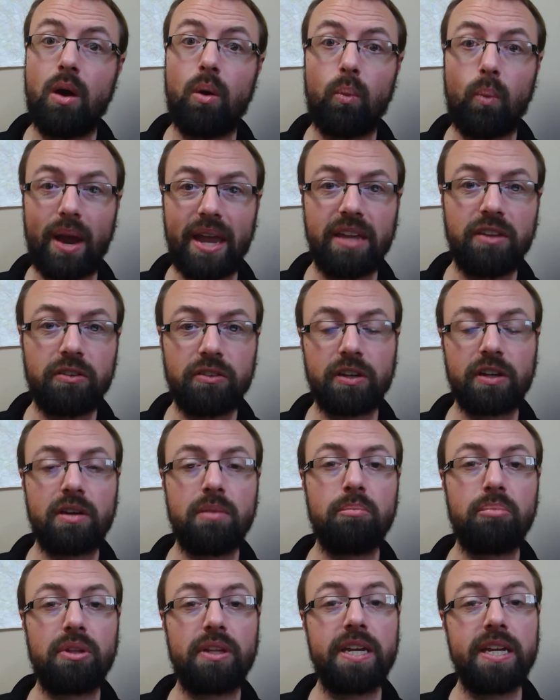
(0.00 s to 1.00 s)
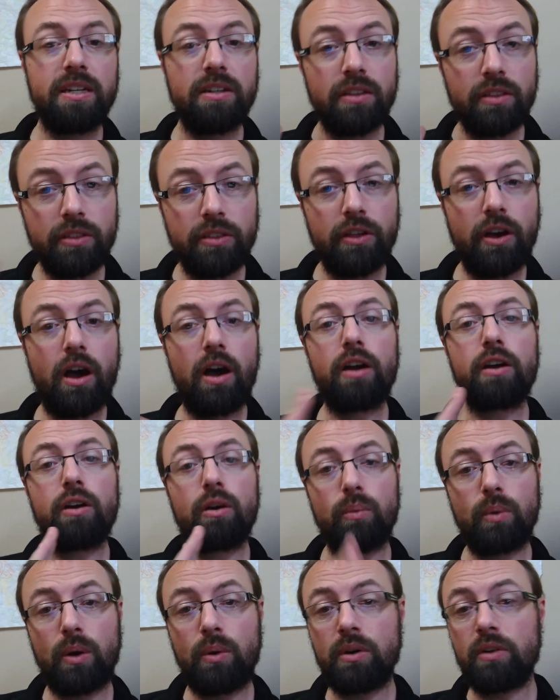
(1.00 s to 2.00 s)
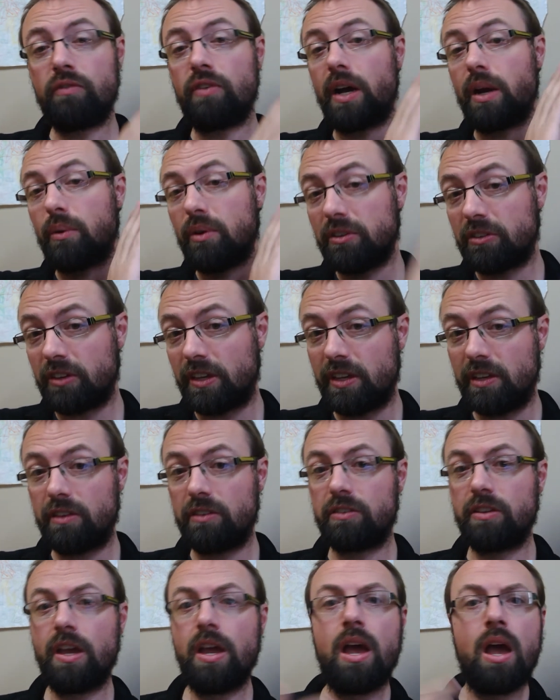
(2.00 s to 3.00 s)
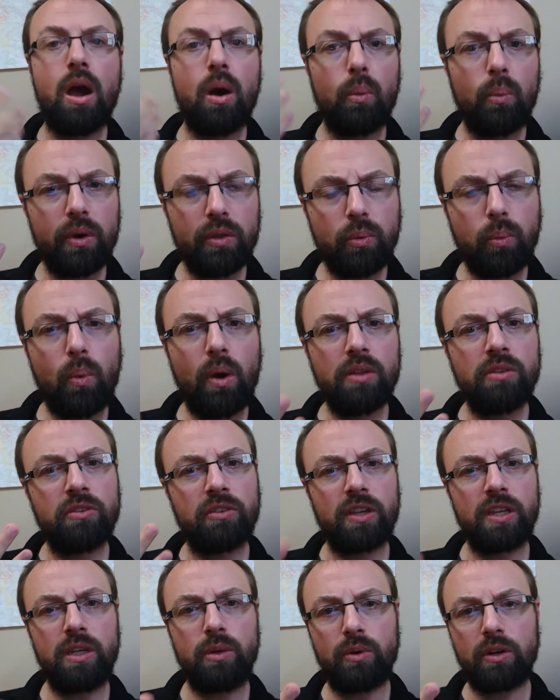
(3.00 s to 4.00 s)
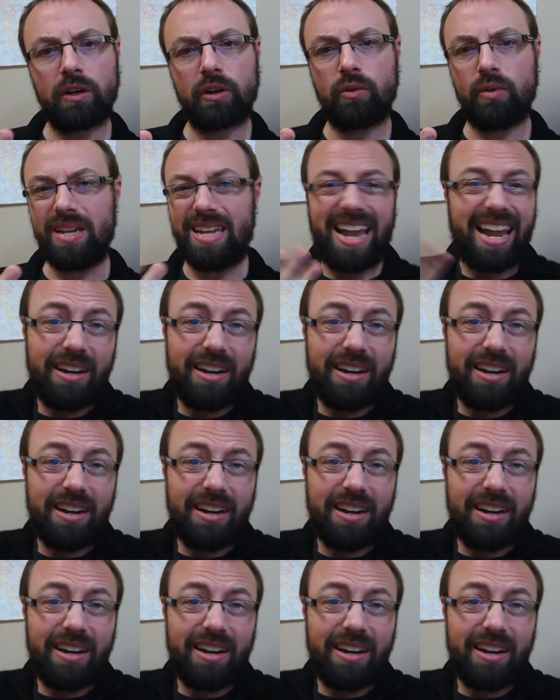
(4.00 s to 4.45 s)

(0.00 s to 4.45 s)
ways to complete the coronavirus is with ones that you would agree.